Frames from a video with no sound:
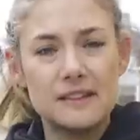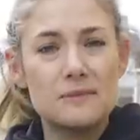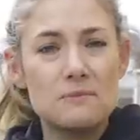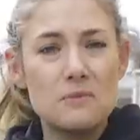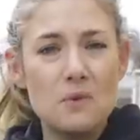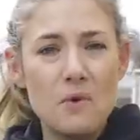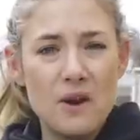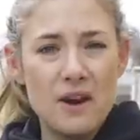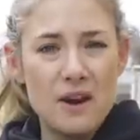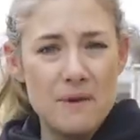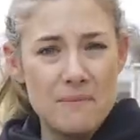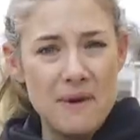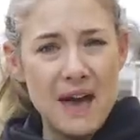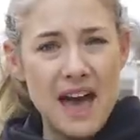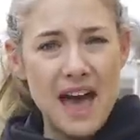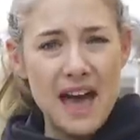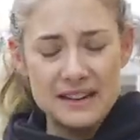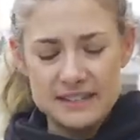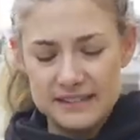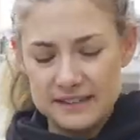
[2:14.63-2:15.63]
that's more
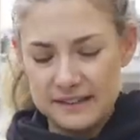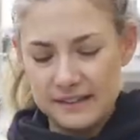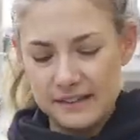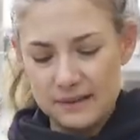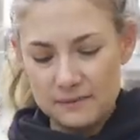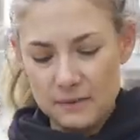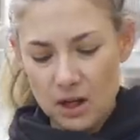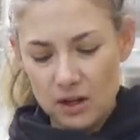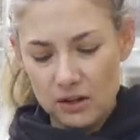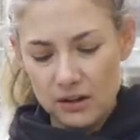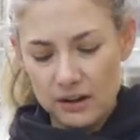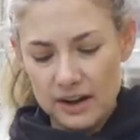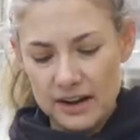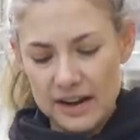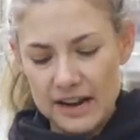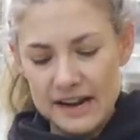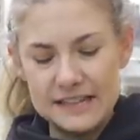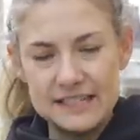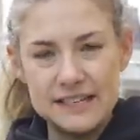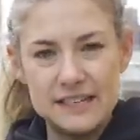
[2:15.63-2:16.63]
compact and smaller, an
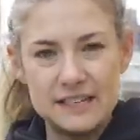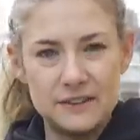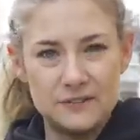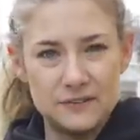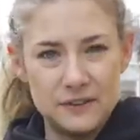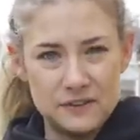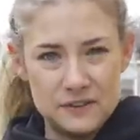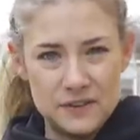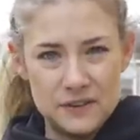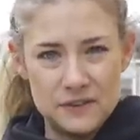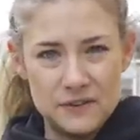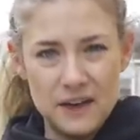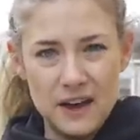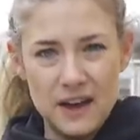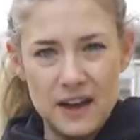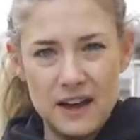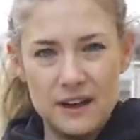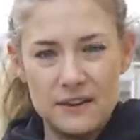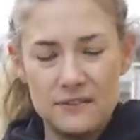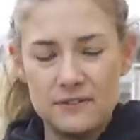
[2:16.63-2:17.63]
18 to
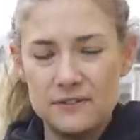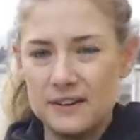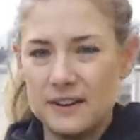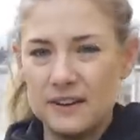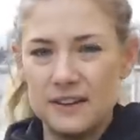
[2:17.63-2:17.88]
55.